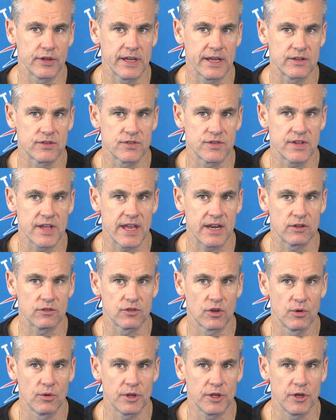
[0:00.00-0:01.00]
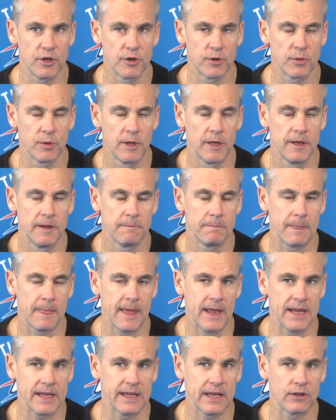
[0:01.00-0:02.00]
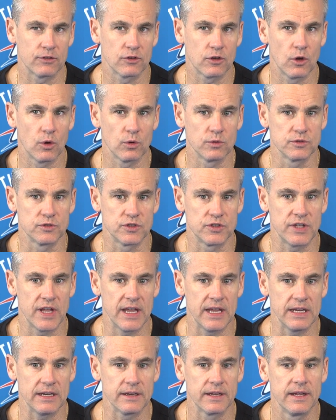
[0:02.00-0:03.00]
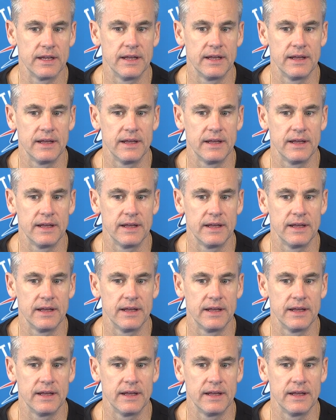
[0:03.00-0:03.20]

against San Antonio and against Golden State,